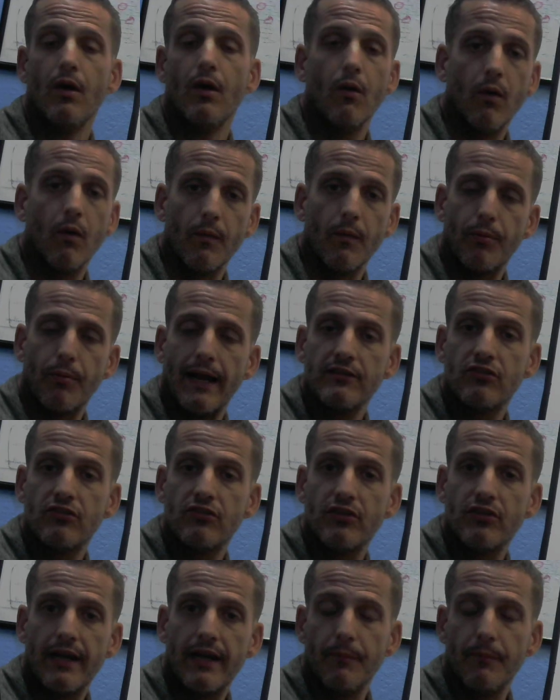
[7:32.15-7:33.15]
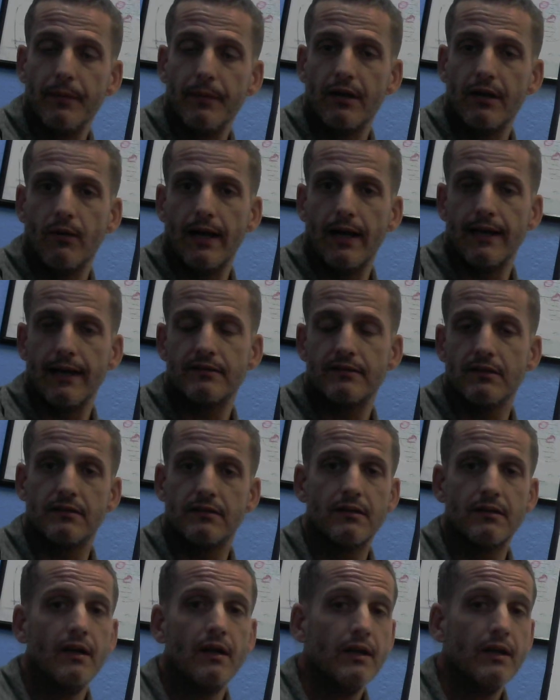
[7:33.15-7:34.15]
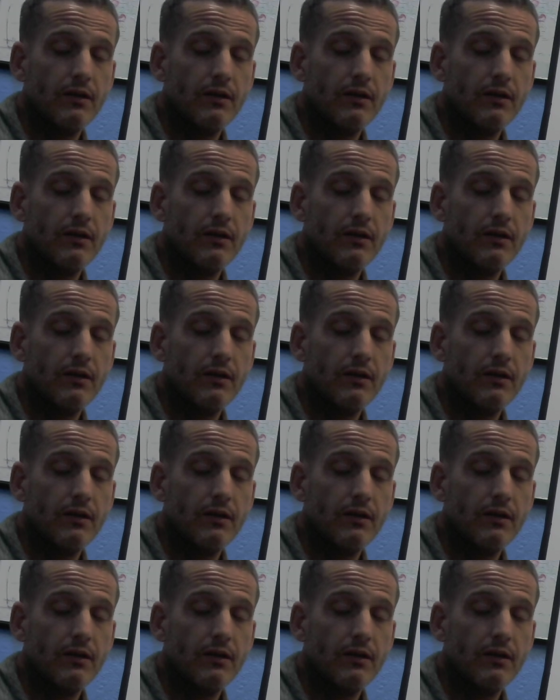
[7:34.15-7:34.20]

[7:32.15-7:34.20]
or branched-chain amino acids.